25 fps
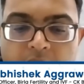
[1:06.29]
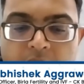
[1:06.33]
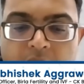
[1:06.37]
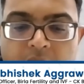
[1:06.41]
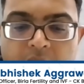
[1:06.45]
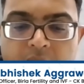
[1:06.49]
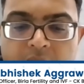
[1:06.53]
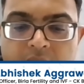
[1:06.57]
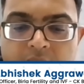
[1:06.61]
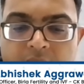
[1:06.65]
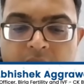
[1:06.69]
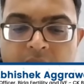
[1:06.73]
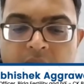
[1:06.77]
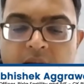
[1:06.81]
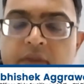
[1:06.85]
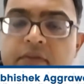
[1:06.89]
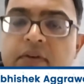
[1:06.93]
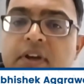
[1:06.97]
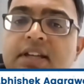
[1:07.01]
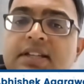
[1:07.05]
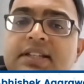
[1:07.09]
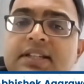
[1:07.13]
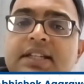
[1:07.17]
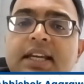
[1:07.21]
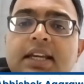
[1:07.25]
In India,
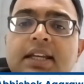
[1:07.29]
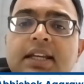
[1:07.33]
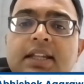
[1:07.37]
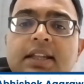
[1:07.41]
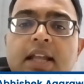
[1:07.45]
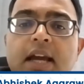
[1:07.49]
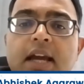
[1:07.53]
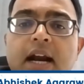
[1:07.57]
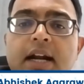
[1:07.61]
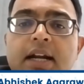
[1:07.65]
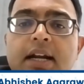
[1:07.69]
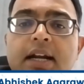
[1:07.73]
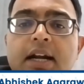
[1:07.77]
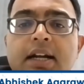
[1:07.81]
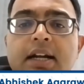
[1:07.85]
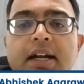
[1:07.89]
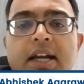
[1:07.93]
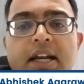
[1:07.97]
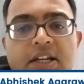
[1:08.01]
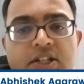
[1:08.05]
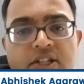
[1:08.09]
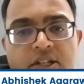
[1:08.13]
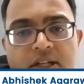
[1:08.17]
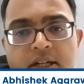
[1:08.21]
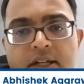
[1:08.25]
we are seeing that
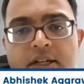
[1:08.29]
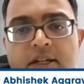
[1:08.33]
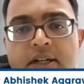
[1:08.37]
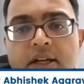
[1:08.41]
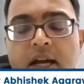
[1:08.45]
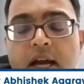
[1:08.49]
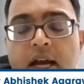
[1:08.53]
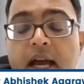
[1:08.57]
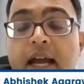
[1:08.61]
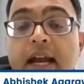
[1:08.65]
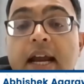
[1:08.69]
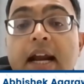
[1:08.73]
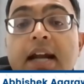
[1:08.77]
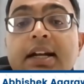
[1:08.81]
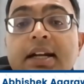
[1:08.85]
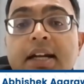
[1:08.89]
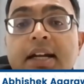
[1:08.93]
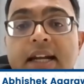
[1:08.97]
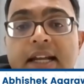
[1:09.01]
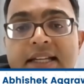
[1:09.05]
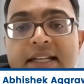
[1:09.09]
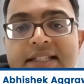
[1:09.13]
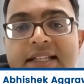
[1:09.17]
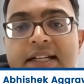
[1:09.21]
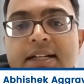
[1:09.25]
at
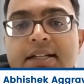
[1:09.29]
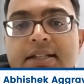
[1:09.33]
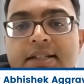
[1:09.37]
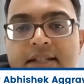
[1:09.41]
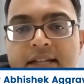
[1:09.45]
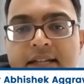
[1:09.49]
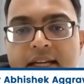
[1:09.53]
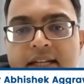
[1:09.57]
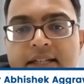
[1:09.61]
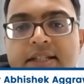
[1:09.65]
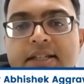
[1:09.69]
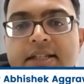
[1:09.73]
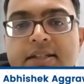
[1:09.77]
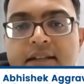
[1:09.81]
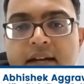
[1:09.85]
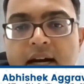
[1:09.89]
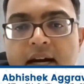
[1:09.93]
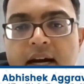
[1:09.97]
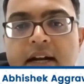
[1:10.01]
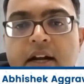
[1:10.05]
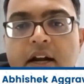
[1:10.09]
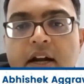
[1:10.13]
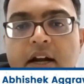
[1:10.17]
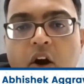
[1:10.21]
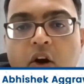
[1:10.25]
nascent stages
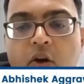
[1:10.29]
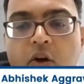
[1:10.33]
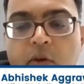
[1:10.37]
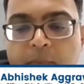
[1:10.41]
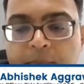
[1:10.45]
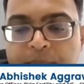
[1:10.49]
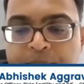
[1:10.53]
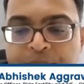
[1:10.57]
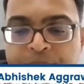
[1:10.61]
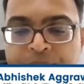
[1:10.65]
right now.